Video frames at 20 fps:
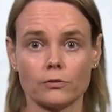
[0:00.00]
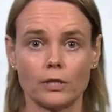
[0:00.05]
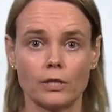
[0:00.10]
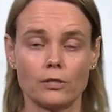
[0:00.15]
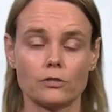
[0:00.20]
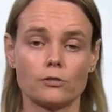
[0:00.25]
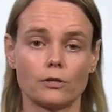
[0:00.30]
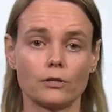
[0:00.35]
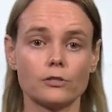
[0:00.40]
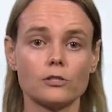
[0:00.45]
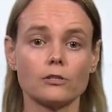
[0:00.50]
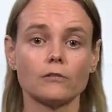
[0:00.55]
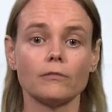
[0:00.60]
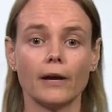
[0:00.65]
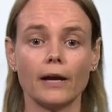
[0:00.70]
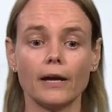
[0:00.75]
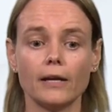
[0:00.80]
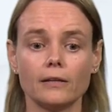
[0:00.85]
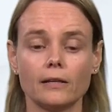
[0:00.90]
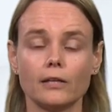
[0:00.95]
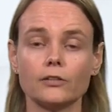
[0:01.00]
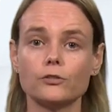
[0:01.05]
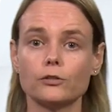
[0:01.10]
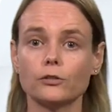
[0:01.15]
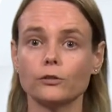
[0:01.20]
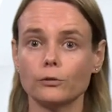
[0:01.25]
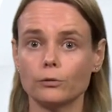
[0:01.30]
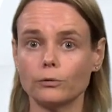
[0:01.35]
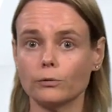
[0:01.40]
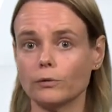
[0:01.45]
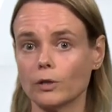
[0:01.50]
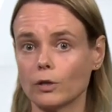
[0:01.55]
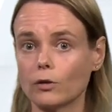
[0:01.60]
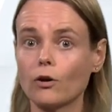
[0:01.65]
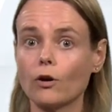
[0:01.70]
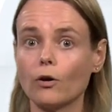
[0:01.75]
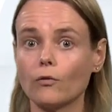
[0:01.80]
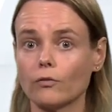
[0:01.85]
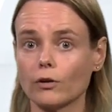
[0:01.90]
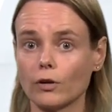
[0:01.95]
in such a way that you will
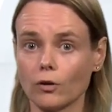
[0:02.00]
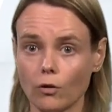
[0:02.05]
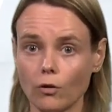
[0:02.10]
cover